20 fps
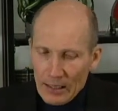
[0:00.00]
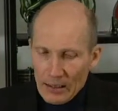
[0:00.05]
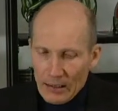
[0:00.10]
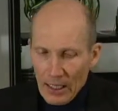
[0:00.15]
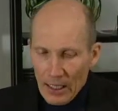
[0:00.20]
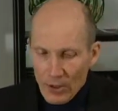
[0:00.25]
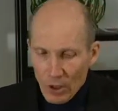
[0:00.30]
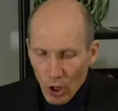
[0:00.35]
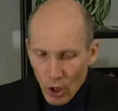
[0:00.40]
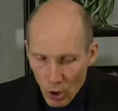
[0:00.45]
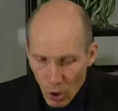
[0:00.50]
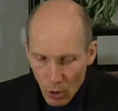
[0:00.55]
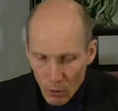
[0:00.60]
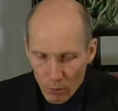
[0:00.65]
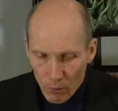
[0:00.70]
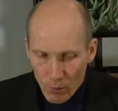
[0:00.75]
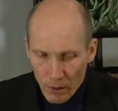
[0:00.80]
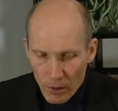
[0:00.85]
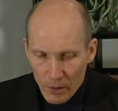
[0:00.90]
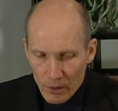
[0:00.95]
than the
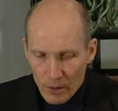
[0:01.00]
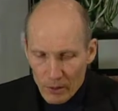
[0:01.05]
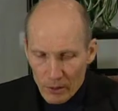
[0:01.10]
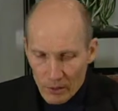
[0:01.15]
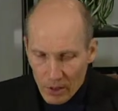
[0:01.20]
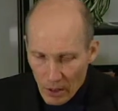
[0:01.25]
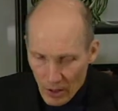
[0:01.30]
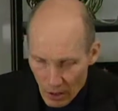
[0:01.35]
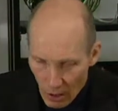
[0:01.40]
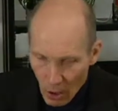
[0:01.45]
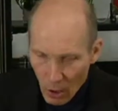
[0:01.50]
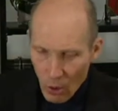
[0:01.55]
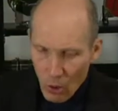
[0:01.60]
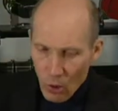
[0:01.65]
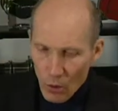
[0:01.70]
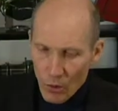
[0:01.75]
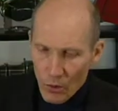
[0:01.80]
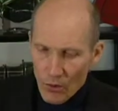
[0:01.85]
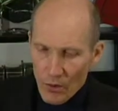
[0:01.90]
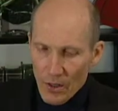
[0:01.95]
hope to
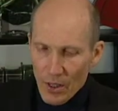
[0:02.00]
know